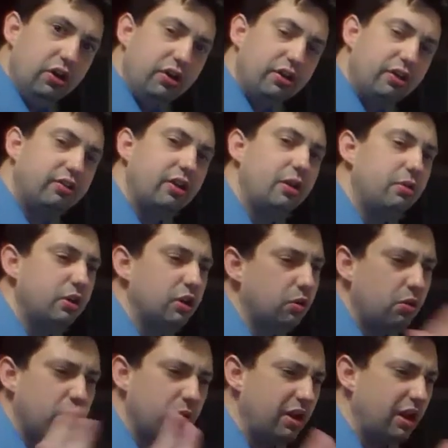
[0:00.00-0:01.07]
They're going to say, you
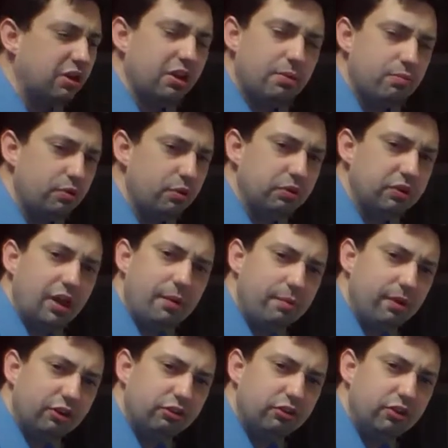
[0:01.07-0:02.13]
know what, we're not going to produce
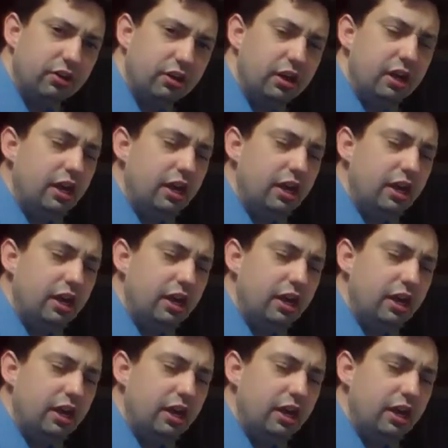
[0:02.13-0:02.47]
that much,